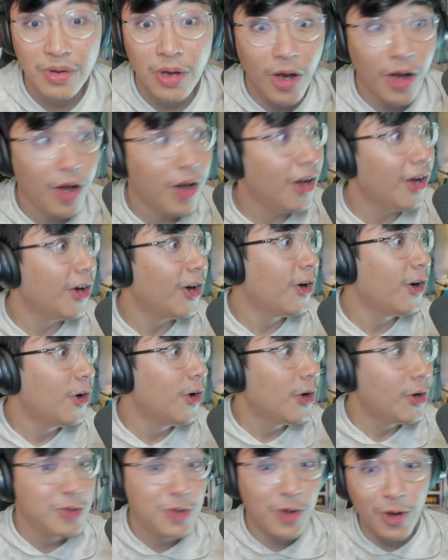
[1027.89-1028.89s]
Oh!
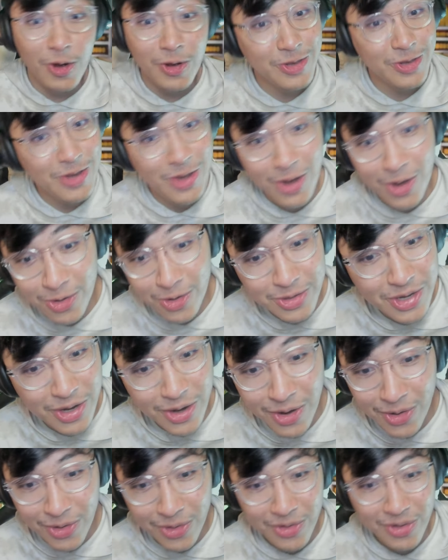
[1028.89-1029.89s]
Don't, no,
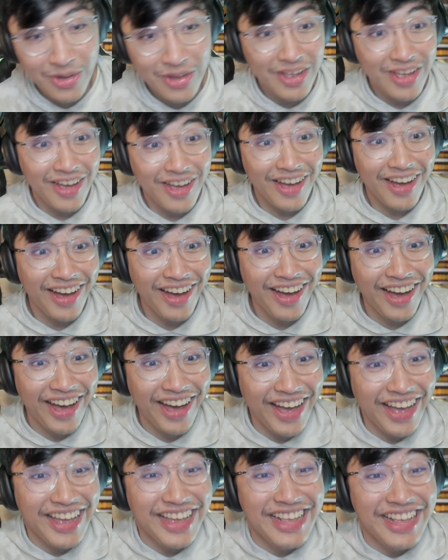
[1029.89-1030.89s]
don't!
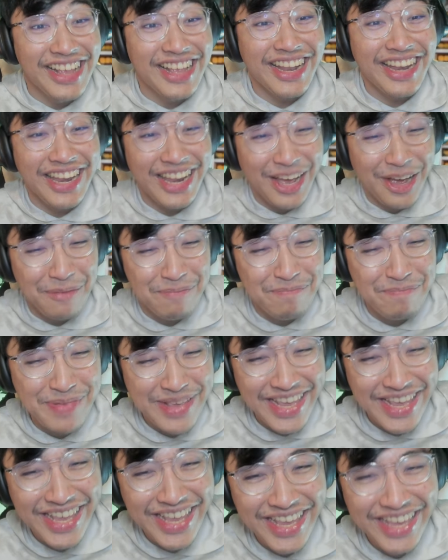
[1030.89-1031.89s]
Ah!
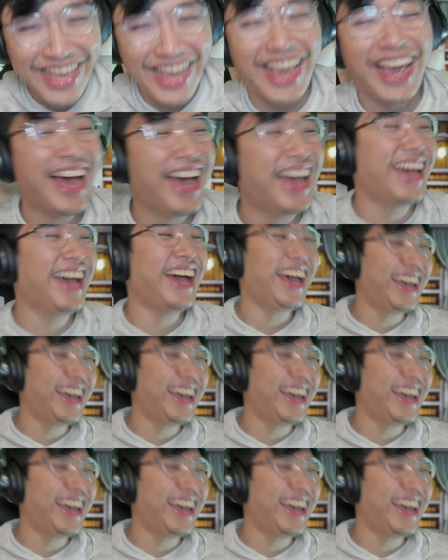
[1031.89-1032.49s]
Lobby!